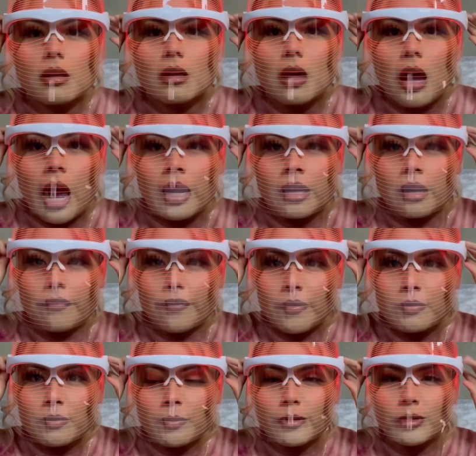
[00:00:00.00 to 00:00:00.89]
I don't know if
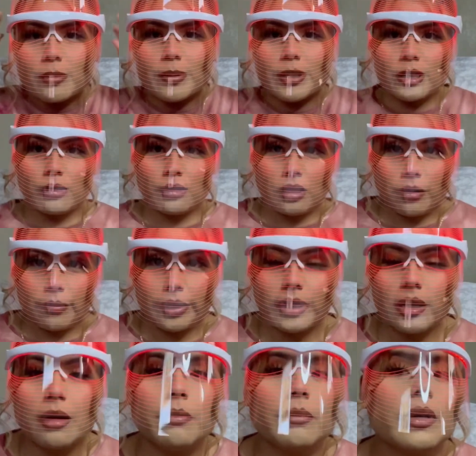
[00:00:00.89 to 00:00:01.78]
I'm supposed to be using it right
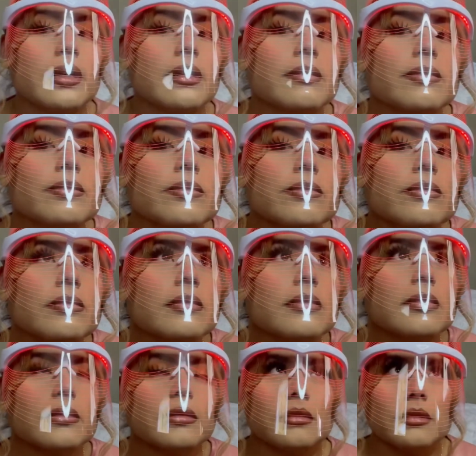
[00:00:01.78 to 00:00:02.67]
now, but
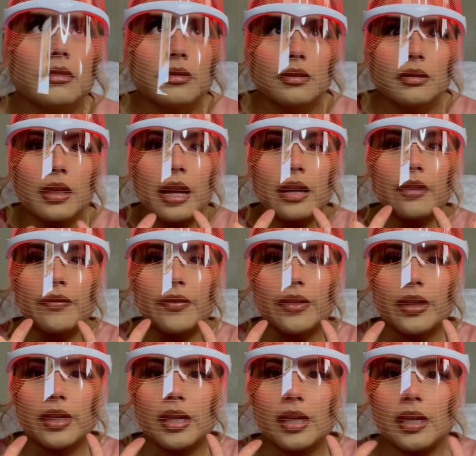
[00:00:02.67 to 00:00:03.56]
I can feel
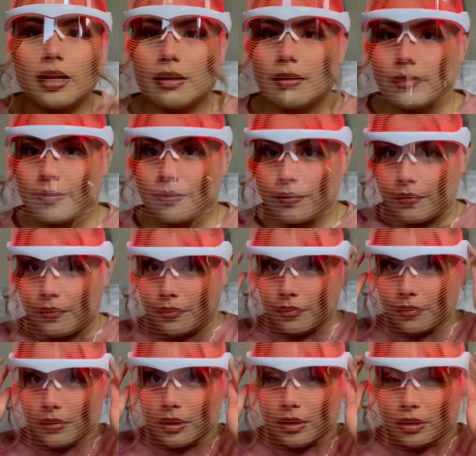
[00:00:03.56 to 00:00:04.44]
the heat.
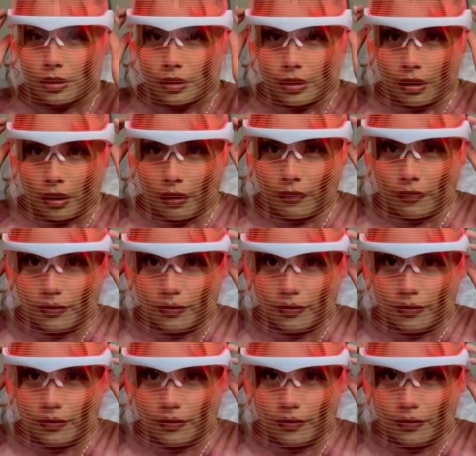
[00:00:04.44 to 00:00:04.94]
Let's turn it off.